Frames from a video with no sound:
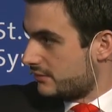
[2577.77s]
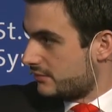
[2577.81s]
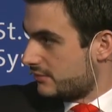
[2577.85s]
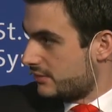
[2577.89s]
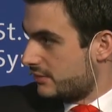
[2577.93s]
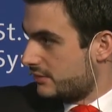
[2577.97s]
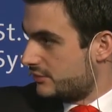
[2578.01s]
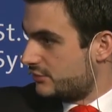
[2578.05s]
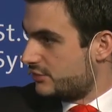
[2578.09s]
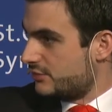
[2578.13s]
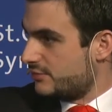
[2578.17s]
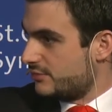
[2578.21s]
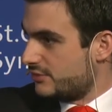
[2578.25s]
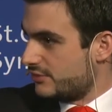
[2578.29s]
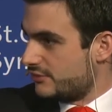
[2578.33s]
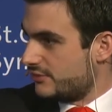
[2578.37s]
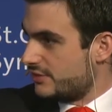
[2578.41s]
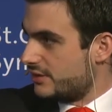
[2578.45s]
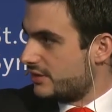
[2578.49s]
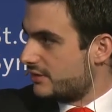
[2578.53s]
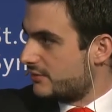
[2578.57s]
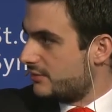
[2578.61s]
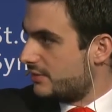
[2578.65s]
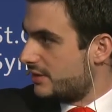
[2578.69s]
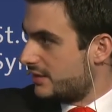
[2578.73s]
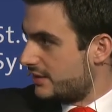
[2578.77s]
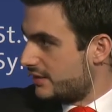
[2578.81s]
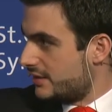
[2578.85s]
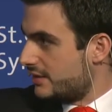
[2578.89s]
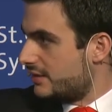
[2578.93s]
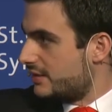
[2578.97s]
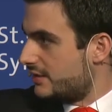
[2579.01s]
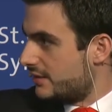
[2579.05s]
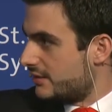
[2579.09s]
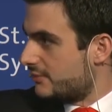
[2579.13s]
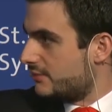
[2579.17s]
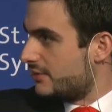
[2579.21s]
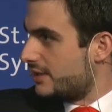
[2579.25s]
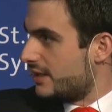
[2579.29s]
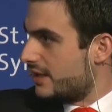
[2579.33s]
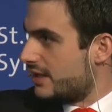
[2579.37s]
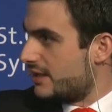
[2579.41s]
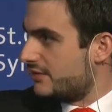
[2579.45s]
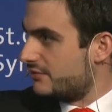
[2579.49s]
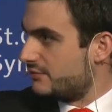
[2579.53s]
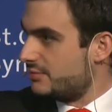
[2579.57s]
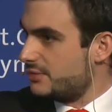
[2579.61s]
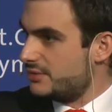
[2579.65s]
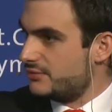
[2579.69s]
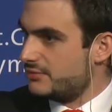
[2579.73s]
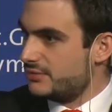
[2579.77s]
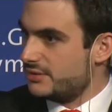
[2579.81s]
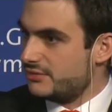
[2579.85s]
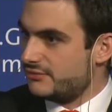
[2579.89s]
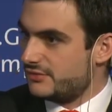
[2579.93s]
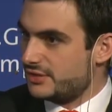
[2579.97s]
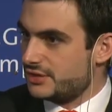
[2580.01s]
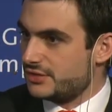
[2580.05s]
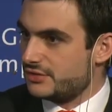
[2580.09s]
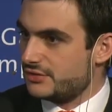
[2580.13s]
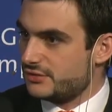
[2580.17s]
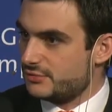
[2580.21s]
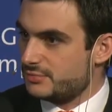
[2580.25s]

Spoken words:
in terms of inequality that we have between various